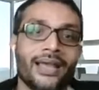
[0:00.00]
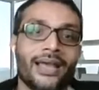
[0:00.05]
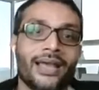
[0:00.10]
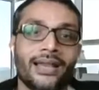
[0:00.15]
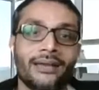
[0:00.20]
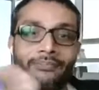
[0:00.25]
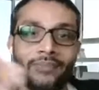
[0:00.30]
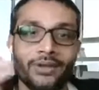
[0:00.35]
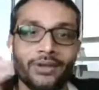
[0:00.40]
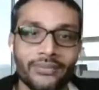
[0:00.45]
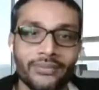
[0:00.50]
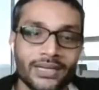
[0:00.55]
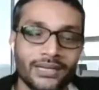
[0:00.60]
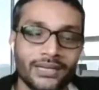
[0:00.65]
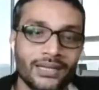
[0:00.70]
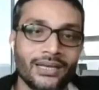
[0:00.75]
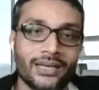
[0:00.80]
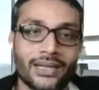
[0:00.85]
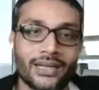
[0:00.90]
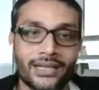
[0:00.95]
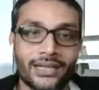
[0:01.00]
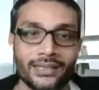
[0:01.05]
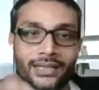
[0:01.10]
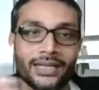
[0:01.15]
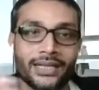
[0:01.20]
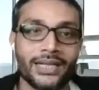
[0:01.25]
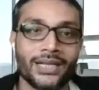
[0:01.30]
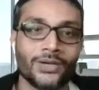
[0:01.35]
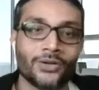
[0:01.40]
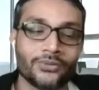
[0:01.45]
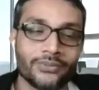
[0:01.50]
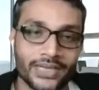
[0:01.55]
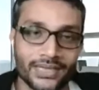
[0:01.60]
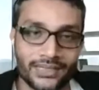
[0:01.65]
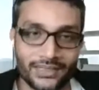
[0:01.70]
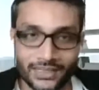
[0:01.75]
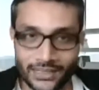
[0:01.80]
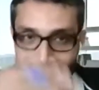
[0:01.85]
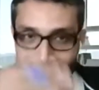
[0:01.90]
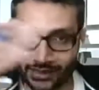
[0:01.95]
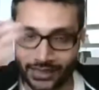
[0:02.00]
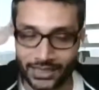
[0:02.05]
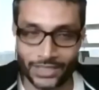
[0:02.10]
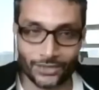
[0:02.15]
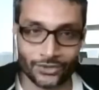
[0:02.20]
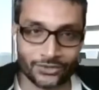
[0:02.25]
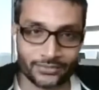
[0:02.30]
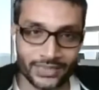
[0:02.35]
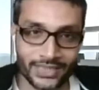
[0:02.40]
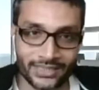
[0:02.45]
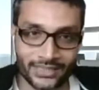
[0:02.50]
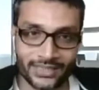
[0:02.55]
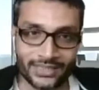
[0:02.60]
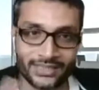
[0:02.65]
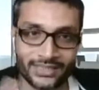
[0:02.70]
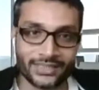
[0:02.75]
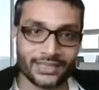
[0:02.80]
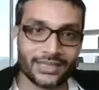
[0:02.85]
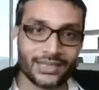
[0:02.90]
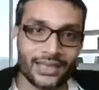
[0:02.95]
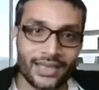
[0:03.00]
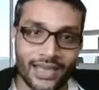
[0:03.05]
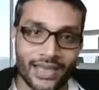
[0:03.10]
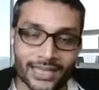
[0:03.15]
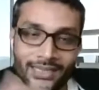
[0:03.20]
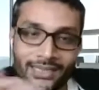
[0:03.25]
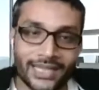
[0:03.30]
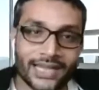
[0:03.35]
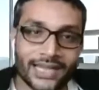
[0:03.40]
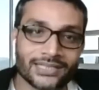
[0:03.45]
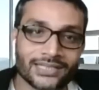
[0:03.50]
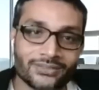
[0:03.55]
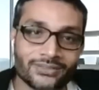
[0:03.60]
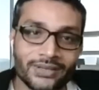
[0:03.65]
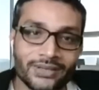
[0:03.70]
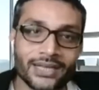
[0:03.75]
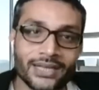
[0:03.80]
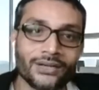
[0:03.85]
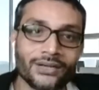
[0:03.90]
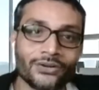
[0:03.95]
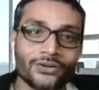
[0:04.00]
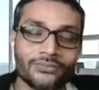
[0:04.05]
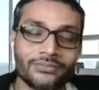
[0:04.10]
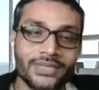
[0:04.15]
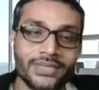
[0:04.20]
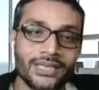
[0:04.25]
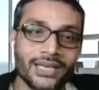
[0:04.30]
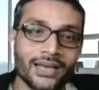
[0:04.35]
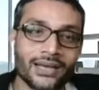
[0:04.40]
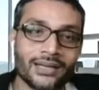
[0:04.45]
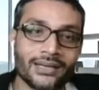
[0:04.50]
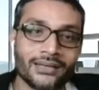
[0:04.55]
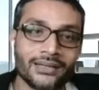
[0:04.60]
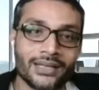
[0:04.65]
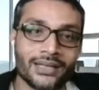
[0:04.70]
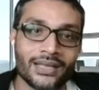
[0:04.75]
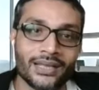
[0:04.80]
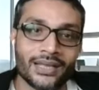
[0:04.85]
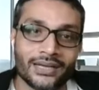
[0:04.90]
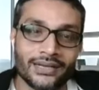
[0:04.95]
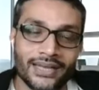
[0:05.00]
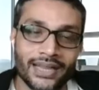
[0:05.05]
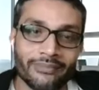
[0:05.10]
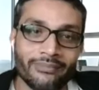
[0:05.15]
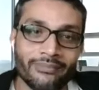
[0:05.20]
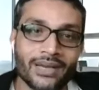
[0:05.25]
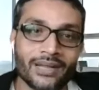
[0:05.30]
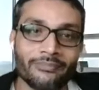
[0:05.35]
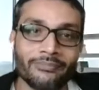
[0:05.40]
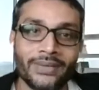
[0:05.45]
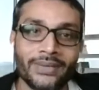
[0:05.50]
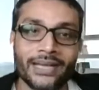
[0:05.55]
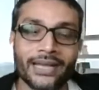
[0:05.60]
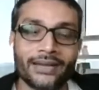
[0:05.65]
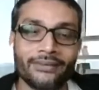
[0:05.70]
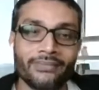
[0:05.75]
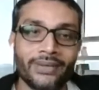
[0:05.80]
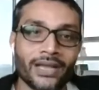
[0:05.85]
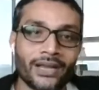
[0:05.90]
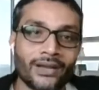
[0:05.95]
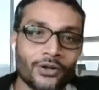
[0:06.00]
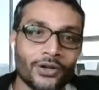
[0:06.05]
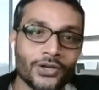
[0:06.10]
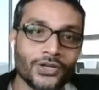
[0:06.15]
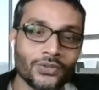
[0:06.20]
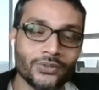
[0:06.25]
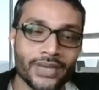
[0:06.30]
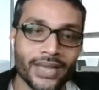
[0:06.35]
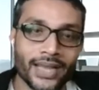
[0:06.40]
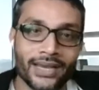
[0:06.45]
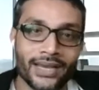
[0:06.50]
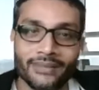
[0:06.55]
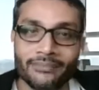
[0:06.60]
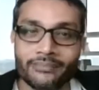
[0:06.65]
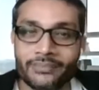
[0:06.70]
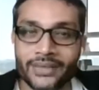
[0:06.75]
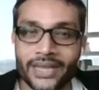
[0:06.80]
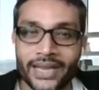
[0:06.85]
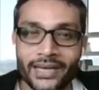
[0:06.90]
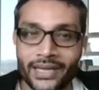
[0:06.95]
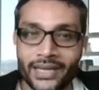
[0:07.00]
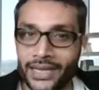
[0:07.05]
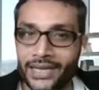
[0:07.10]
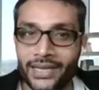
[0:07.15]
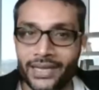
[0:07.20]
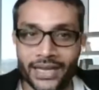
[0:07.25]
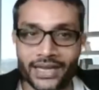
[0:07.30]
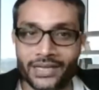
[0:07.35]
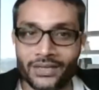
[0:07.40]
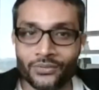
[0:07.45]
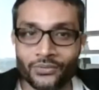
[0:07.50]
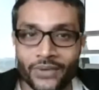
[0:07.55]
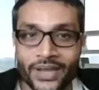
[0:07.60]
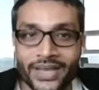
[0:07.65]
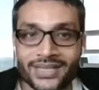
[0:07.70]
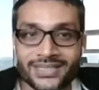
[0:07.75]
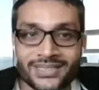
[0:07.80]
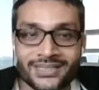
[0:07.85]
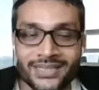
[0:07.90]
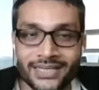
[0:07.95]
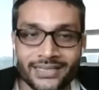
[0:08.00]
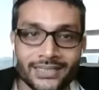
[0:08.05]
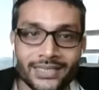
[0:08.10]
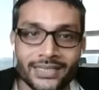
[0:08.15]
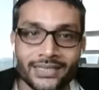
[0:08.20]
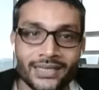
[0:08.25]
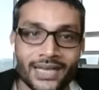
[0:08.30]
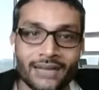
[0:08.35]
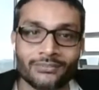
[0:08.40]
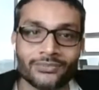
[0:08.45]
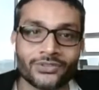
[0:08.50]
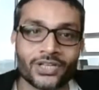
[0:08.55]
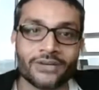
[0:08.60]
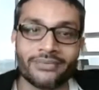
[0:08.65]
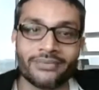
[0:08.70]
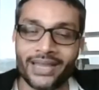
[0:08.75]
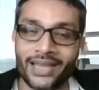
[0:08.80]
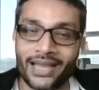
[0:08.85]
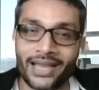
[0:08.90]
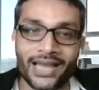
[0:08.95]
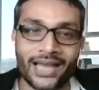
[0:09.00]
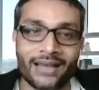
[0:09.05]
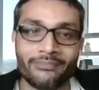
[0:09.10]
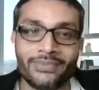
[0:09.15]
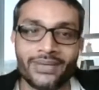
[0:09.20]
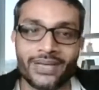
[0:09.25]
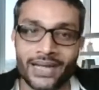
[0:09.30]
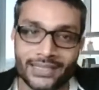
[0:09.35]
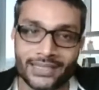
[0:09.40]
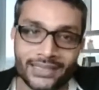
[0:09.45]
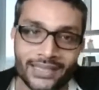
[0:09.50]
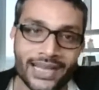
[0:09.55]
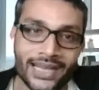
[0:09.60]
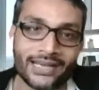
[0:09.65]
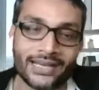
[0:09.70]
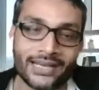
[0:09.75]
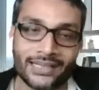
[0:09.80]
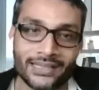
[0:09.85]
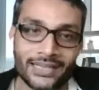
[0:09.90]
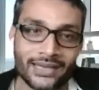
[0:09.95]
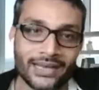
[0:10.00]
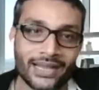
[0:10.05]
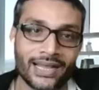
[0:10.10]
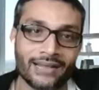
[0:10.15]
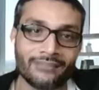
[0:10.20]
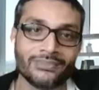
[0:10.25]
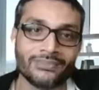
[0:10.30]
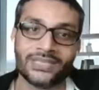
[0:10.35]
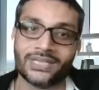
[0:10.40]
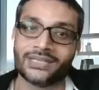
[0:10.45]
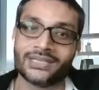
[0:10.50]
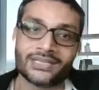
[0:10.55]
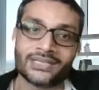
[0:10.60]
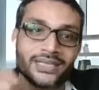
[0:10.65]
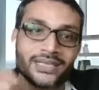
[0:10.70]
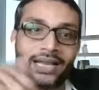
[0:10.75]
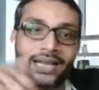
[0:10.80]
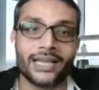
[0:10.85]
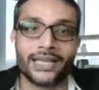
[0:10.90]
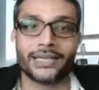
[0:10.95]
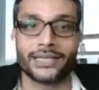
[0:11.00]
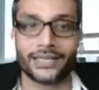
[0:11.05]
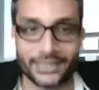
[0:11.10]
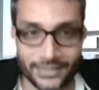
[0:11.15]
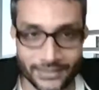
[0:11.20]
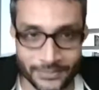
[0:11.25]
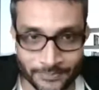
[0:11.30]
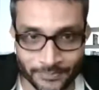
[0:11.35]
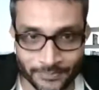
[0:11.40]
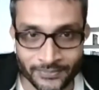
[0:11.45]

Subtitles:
and pivot it, and then innovate it, re-innovate it. And that's where, we are developing, and we are not doing any wastage in terms of, hey, I have done that and then I'm just selling it.